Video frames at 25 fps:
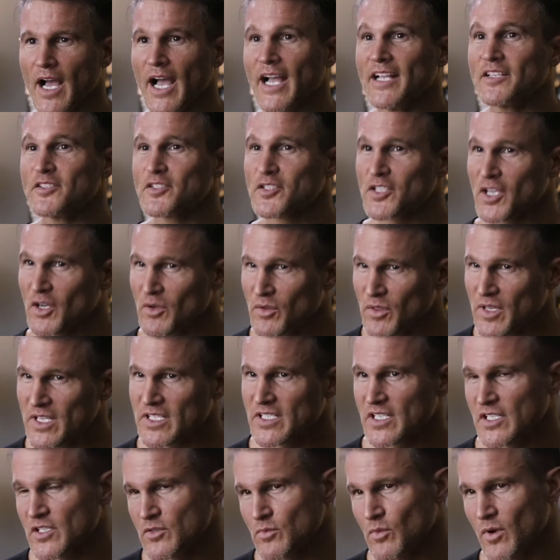And so
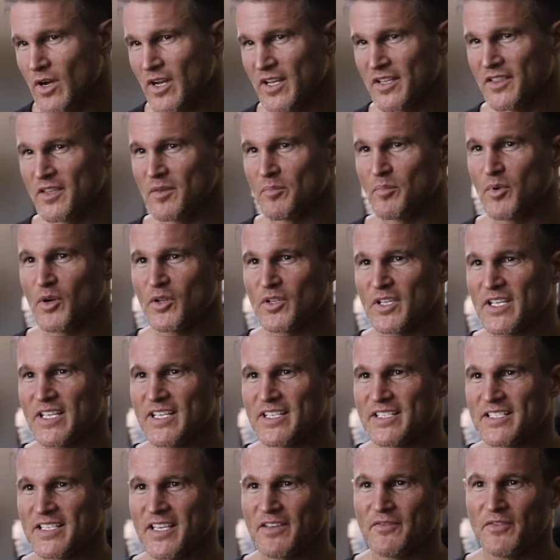this is why the body
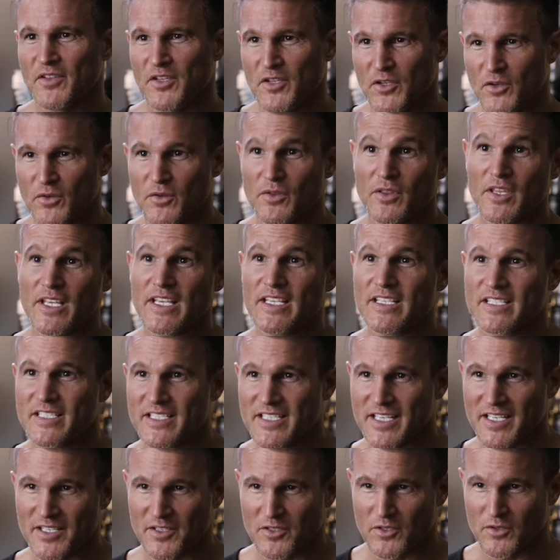is giving you these
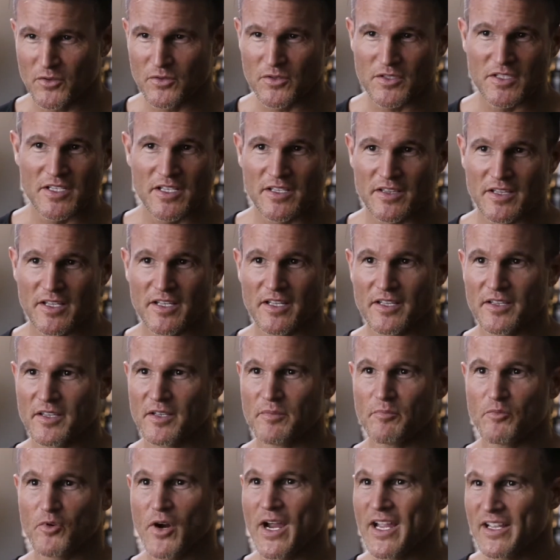signals,
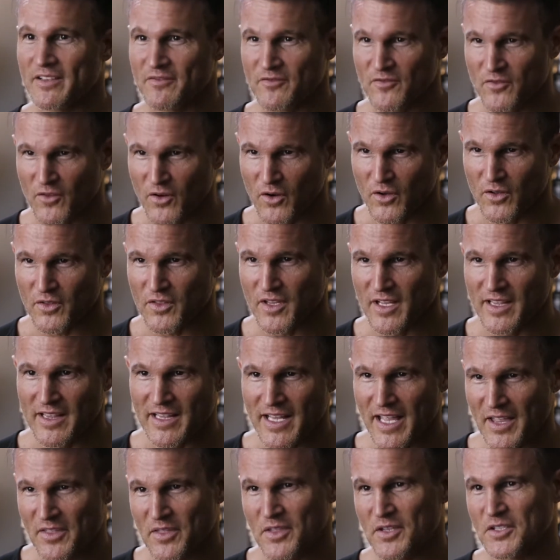the brain fog, the
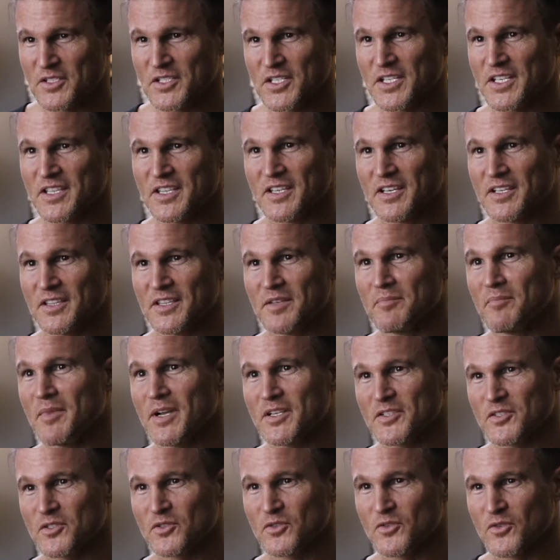lethargy, the
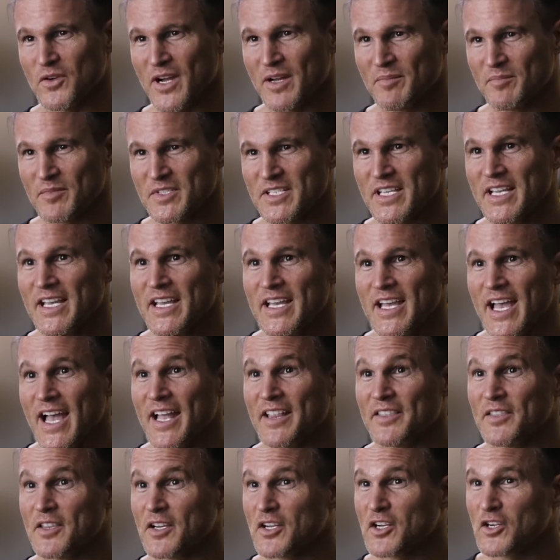muscle cramps,
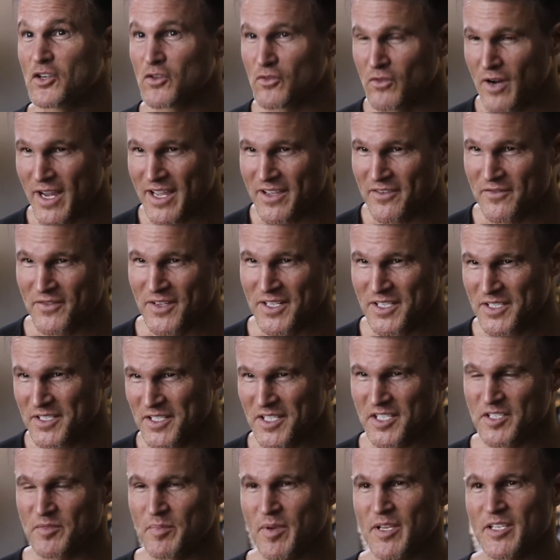and the cravings
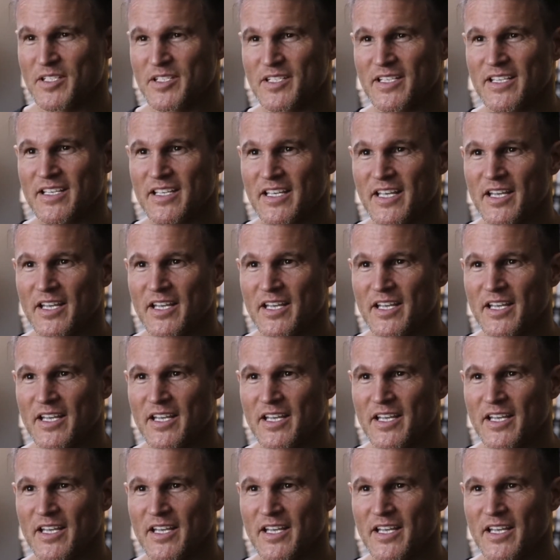especially.